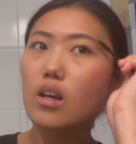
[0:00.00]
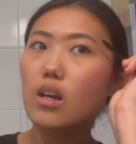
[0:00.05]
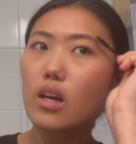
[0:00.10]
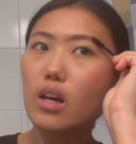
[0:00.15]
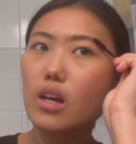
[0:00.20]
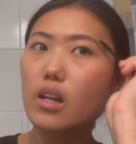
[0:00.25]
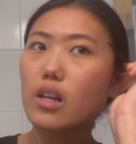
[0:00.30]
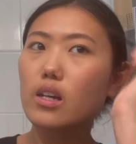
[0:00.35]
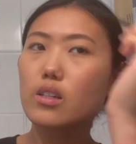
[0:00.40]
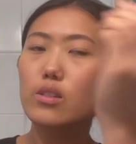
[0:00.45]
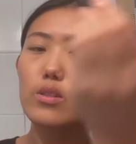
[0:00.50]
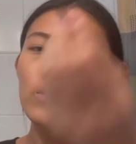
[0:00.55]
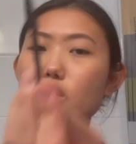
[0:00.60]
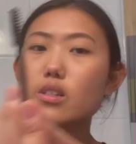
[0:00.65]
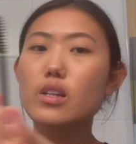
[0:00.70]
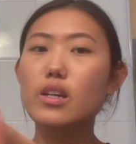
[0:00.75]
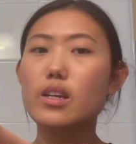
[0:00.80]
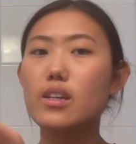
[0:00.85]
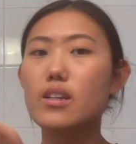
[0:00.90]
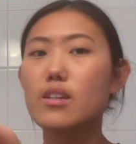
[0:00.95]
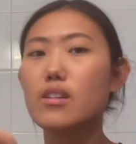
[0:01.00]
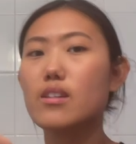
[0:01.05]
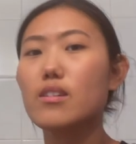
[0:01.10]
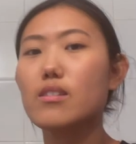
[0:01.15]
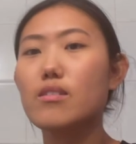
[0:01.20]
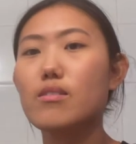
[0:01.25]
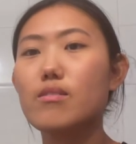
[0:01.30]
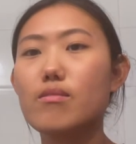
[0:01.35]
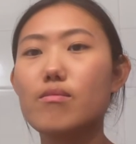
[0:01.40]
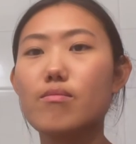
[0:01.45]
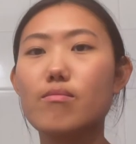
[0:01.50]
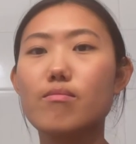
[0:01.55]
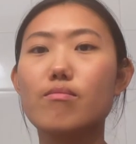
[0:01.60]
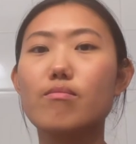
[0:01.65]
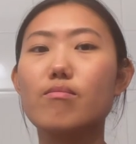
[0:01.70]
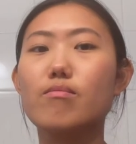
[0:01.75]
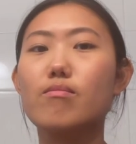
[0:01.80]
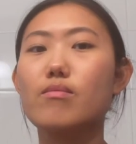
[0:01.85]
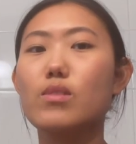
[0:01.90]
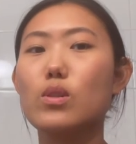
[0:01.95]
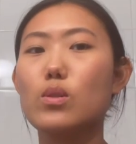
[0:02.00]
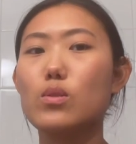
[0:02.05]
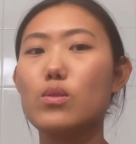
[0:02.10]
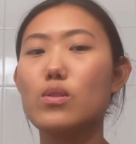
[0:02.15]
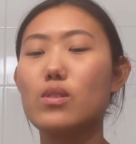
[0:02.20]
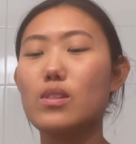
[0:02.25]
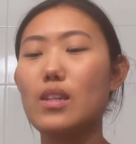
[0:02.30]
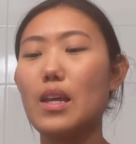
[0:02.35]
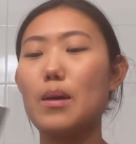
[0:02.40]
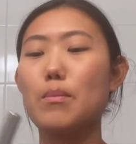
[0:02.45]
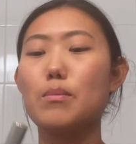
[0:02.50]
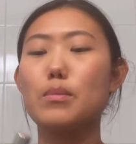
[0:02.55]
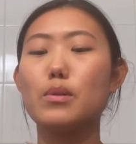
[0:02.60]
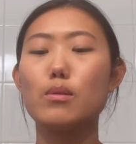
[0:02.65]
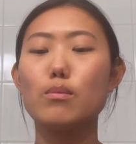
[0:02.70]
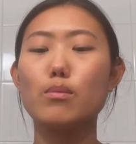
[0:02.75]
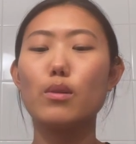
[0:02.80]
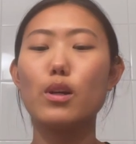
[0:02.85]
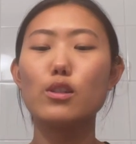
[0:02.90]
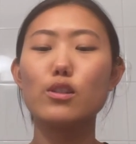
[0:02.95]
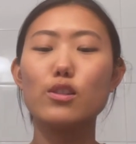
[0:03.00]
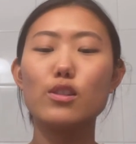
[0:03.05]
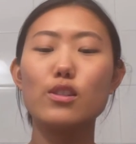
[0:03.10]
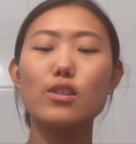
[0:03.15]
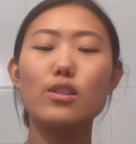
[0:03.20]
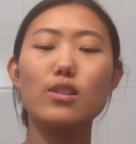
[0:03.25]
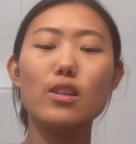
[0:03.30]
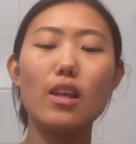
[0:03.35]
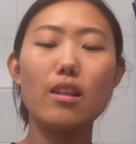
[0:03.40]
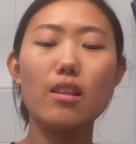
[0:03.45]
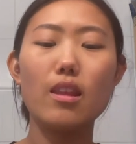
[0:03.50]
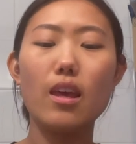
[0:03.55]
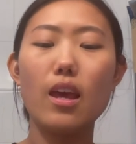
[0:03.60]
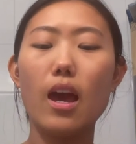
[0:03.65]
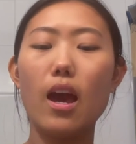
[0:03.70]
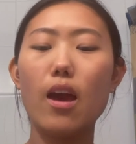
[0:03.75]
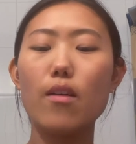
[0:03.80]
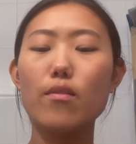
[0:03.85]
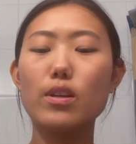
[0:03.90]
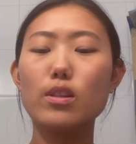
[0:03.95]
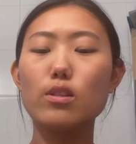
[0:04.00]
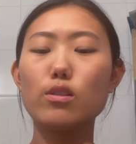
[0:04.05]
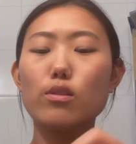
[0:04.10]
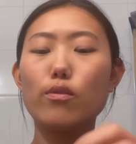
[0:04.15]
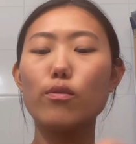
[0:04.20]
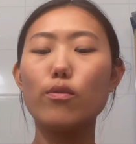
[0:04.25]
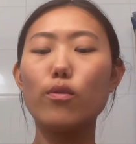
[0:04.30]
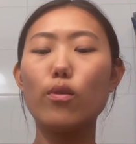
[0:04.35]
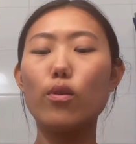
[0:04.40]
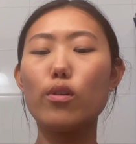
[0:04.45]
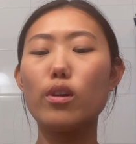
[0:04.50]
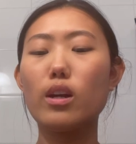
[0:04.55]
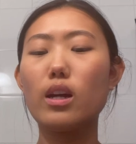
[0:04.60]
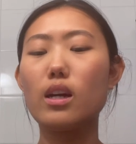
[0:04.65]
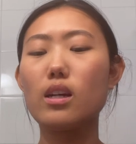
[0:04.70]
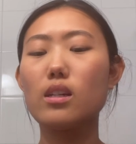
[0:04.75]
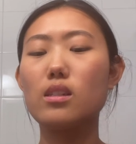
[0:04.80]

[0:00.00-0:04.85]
And I'll use like those sample brushes that they have at Sephora